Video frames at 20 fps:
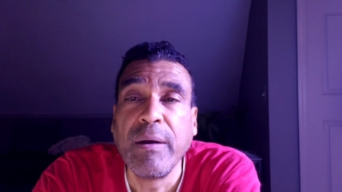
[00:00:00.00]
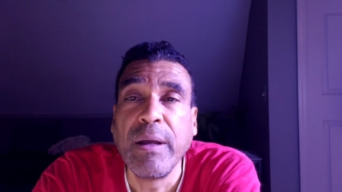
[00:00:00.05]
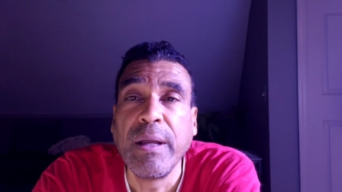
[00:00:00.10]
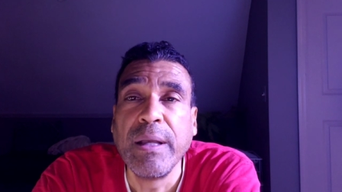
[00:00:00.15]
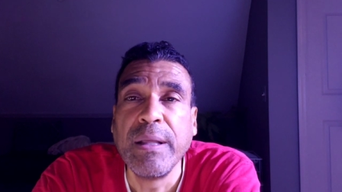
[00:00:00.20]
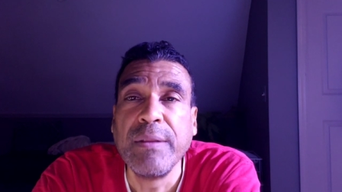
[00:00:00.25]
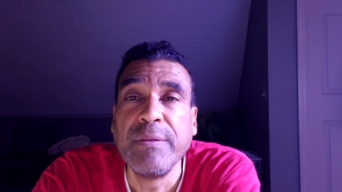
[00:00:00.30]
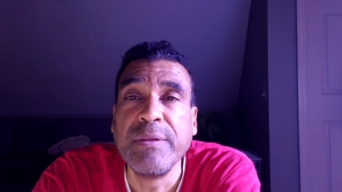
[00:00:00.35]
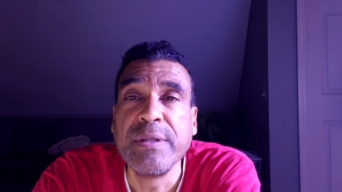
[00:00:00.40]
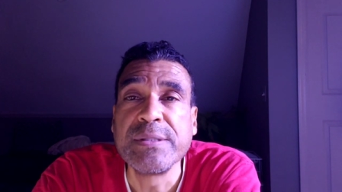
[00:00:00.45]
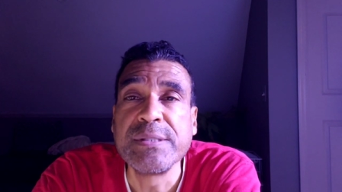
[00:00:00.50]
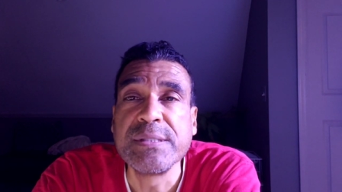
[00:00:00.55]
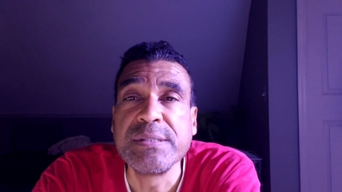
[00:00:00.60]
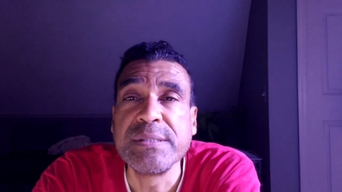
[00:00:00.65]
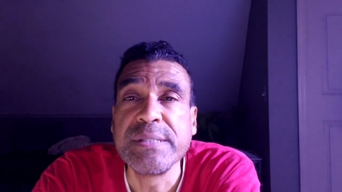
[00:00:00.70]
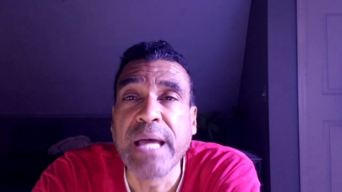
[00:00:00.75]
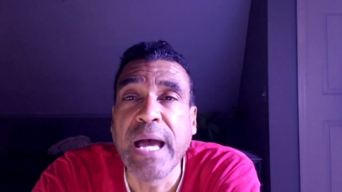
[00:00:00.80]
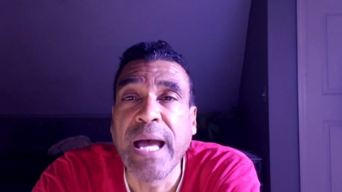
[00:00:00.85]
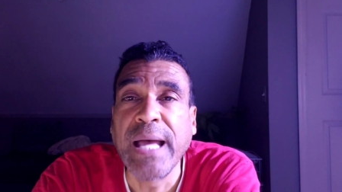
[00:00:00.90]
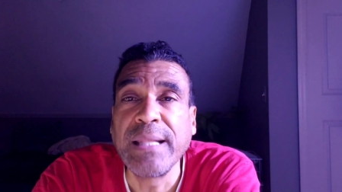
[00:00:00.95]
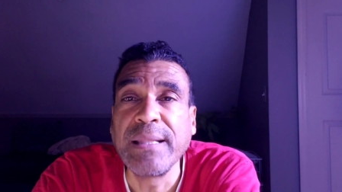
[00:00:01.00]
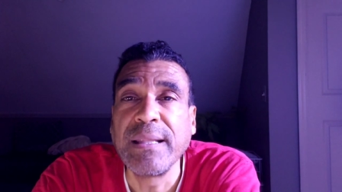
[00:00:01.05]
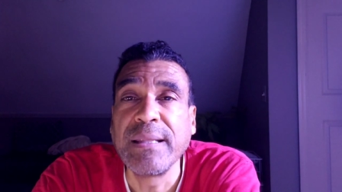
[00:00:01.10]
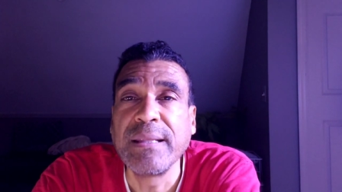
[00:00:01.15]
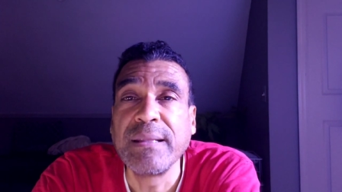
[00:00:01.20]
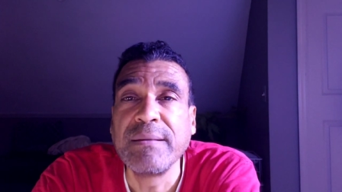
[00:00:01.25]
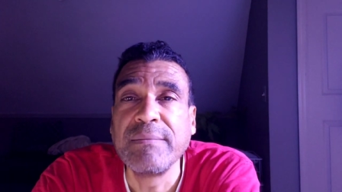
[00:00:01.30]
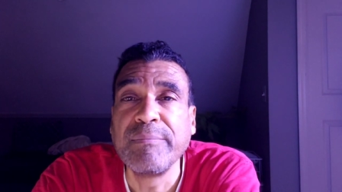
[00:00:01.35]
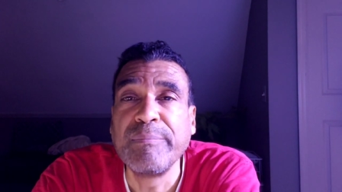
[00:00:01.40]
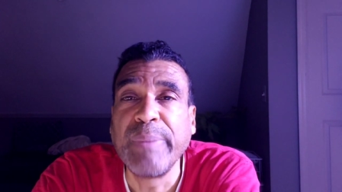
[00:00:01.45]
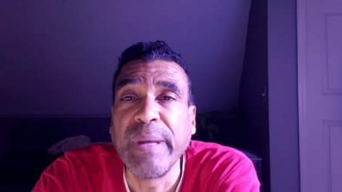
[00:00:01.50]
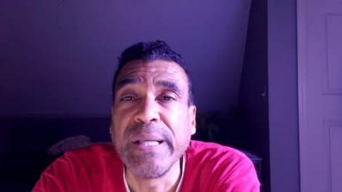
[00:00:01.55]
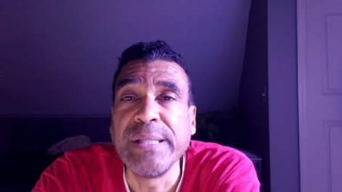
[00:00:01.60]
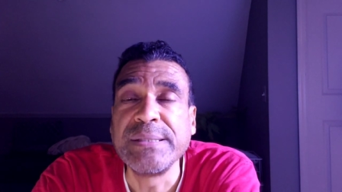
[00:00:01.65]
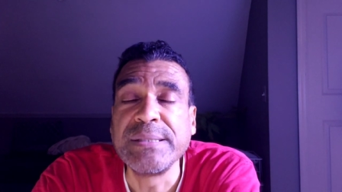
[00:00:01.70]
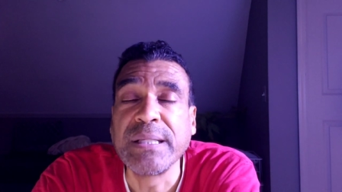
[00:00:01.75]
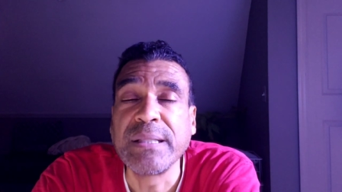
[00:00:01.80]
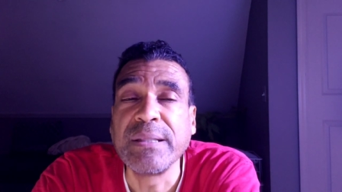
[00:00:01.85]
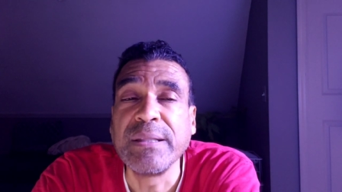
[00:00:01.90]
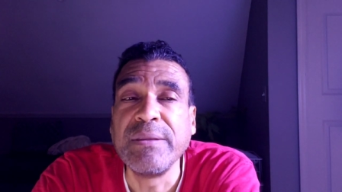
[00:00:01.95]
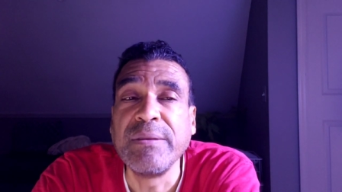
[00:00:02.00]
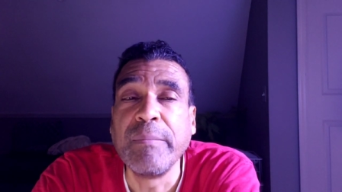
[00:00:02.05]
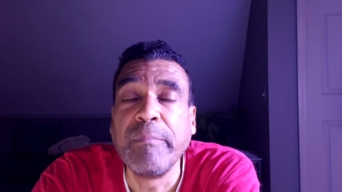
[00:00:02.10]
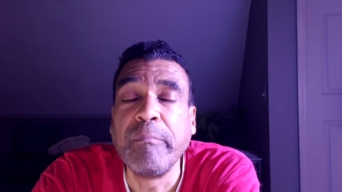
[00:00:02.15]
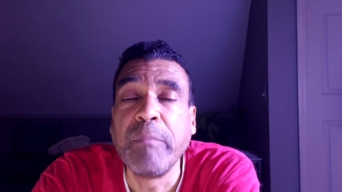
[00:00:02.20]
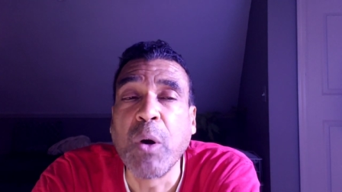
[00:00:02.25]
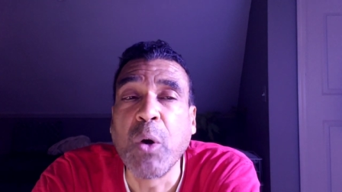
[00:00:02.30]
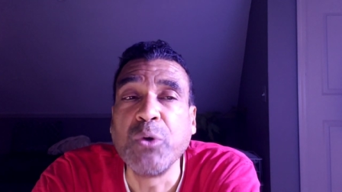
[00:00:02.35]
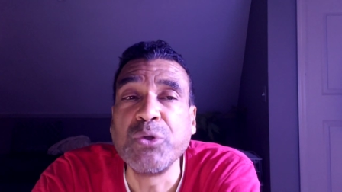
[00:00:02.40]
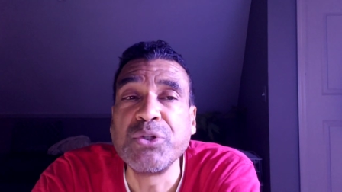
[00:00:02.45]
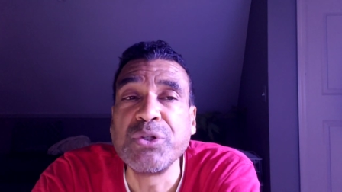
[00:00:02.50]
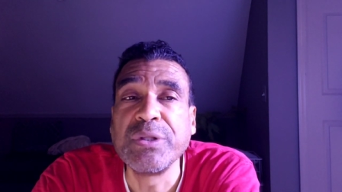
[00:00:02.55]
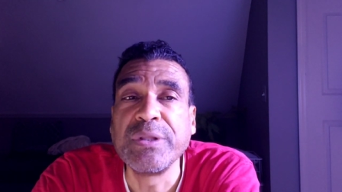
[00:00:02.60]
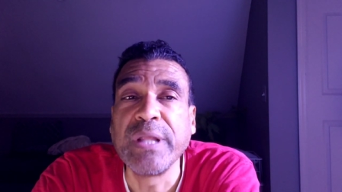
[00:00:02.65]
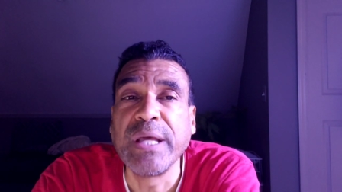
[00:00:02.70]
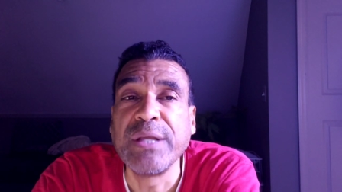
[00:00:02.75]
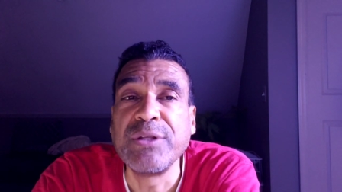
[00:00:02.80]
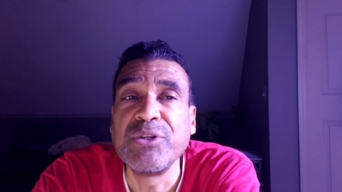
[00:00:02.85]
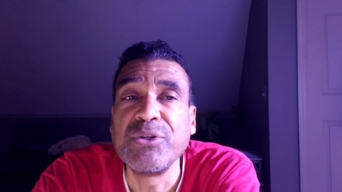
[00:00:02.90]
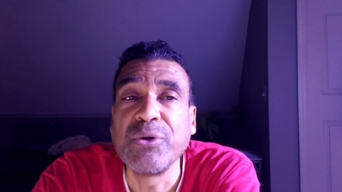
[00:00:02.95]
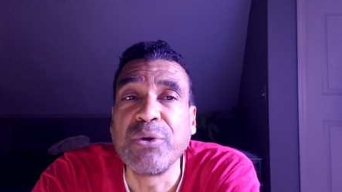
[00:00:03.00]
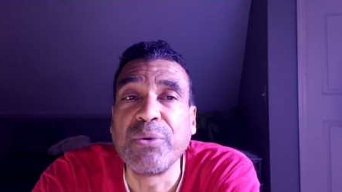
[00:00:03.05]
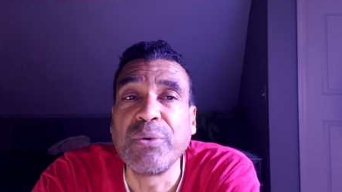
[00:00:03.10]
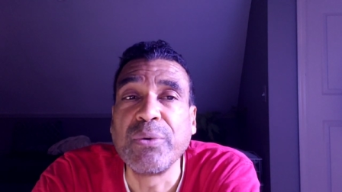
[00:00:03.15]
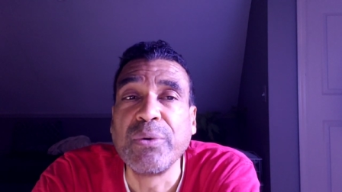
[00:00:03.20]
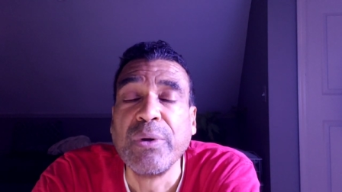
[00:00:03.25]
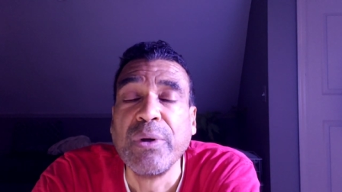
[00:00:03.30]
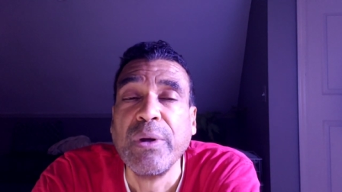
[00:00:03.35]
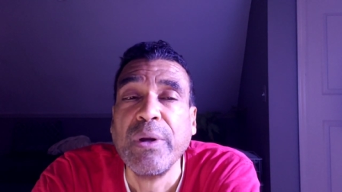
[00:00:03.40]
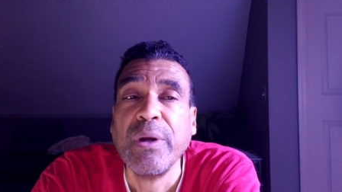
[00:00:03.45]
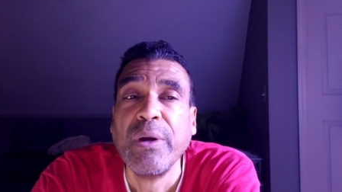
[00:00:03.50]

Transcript: it, eh, this is not basically the motion that you're